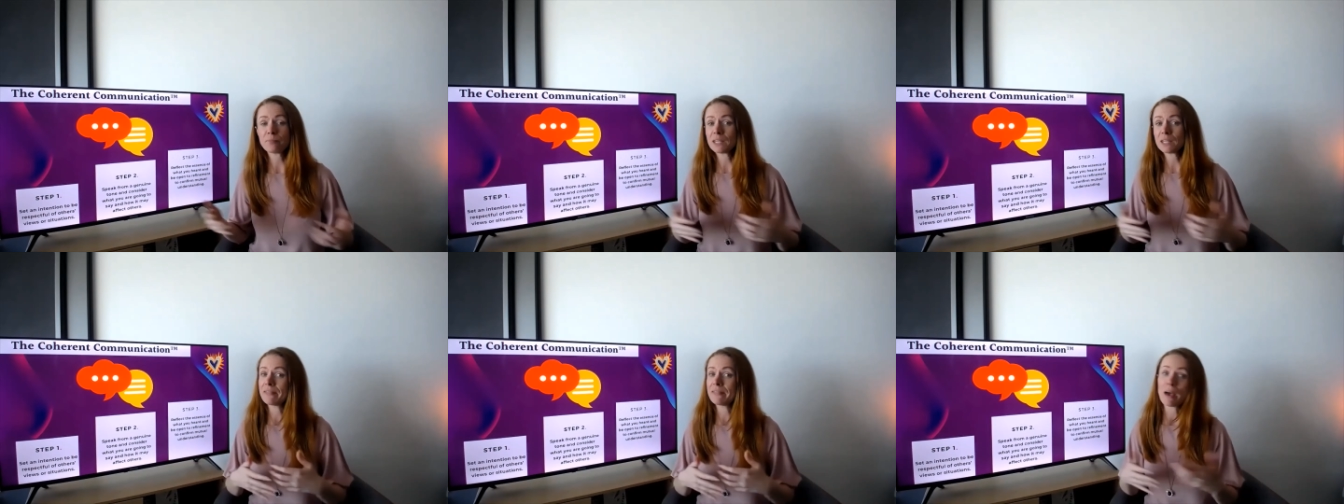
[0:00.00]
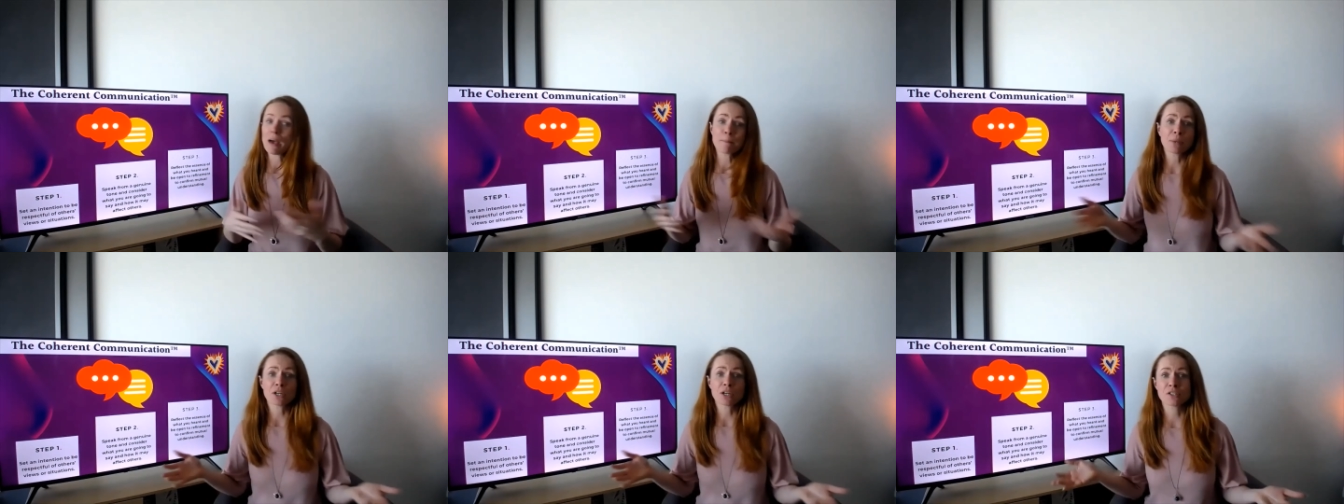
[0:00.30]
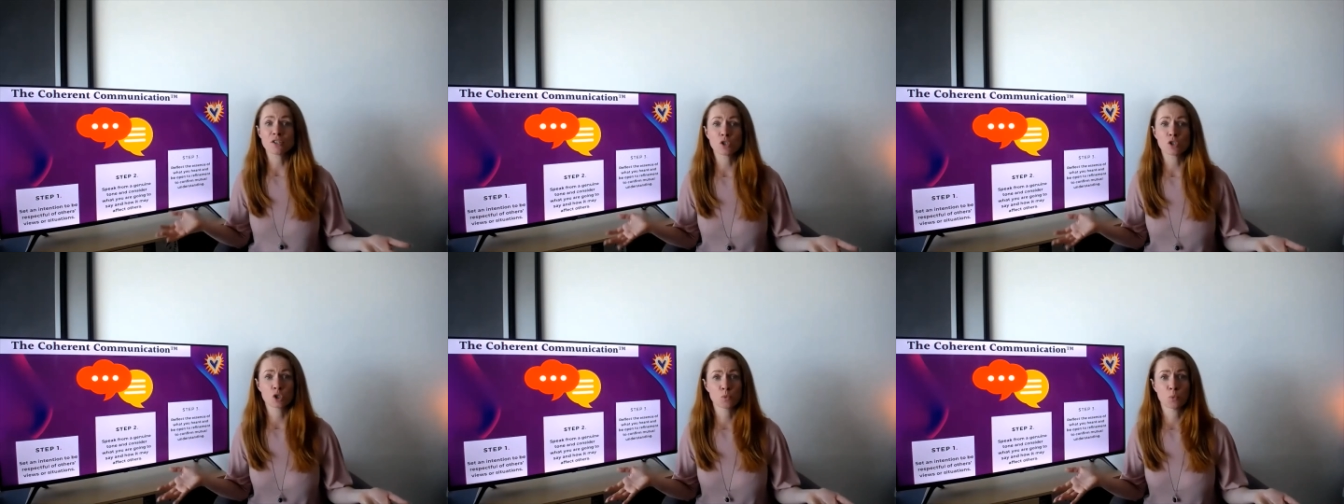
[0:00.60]
And that
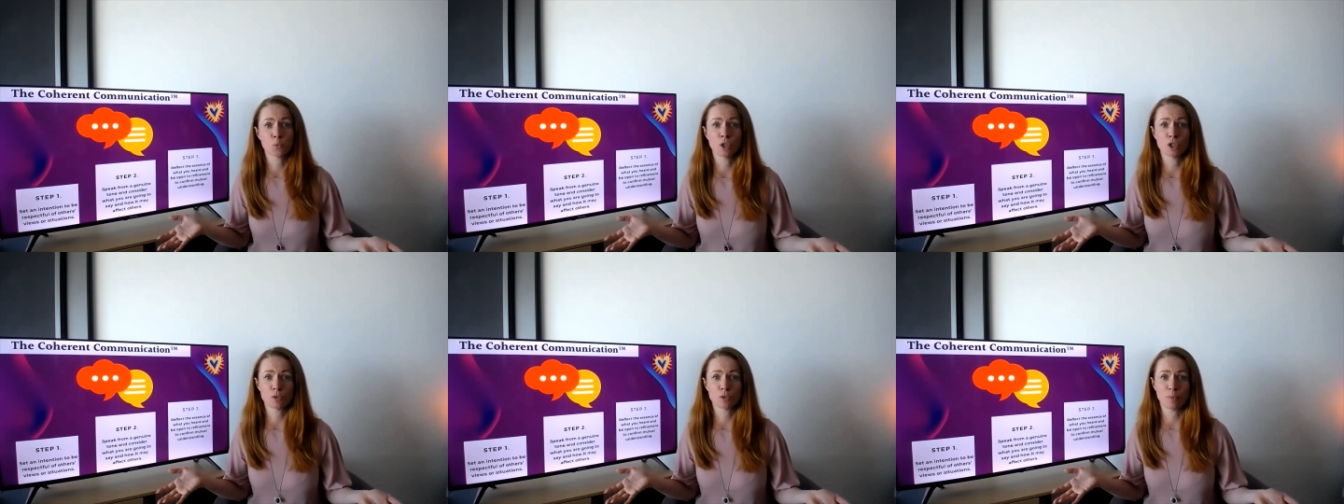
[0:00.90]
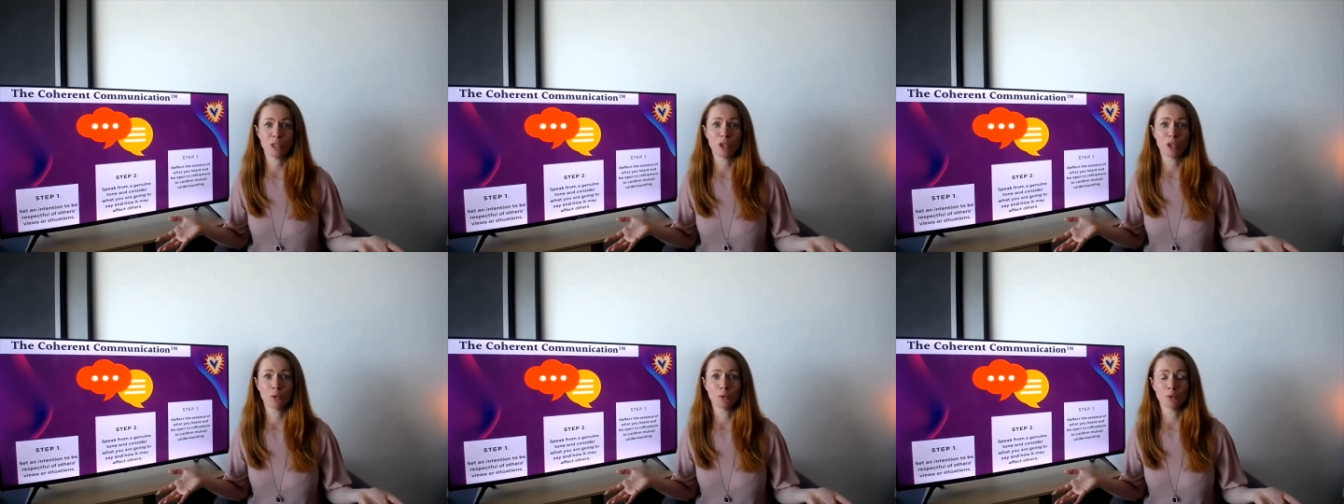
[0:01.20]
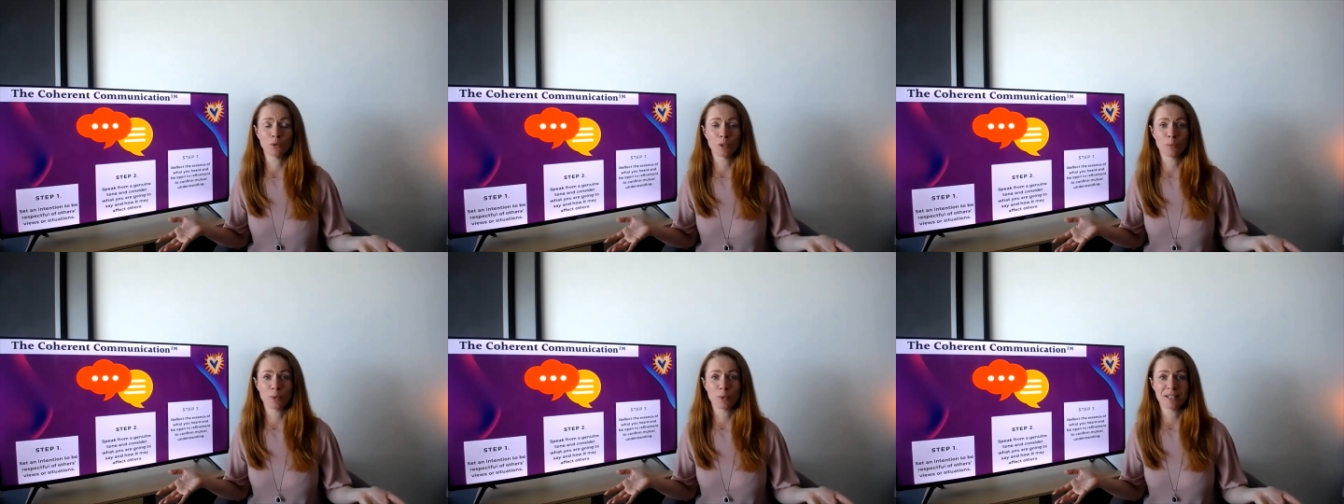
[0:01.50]
person doesn't want to be the
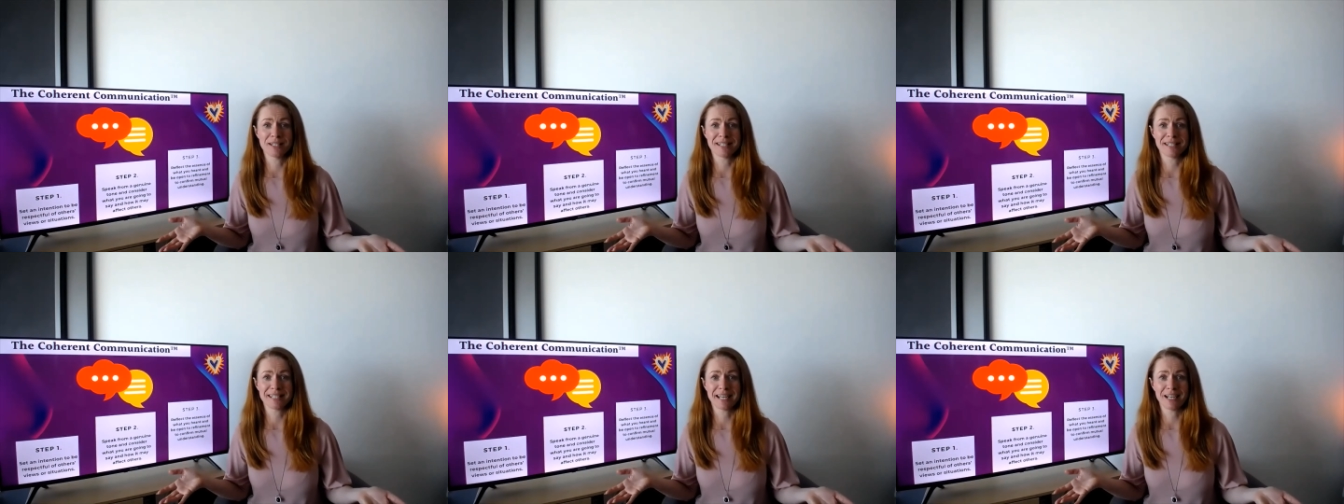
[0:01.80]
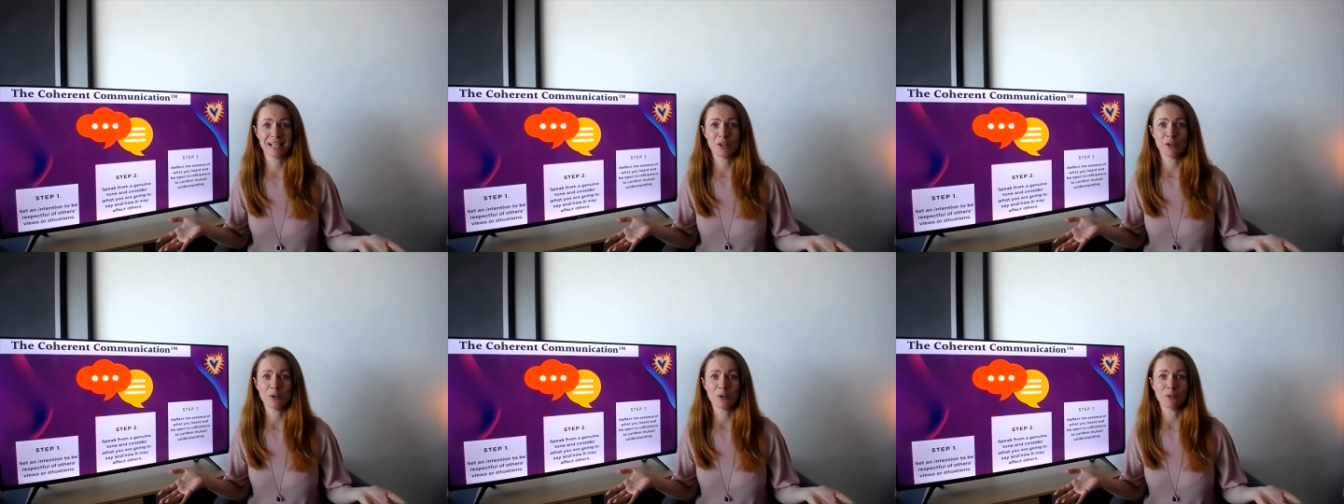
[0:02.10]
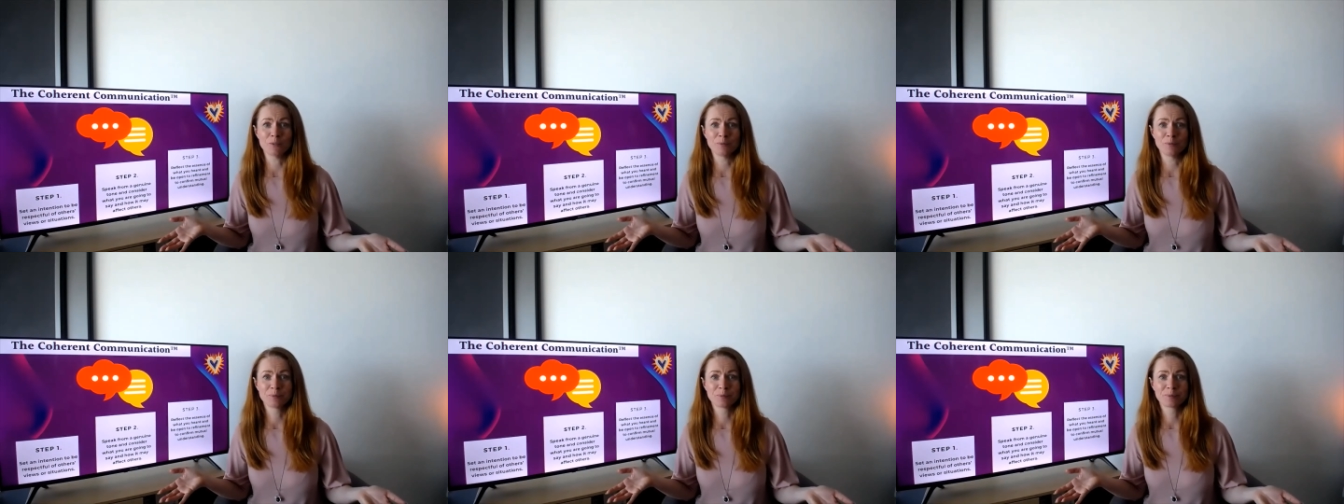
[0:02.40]
only one saying no.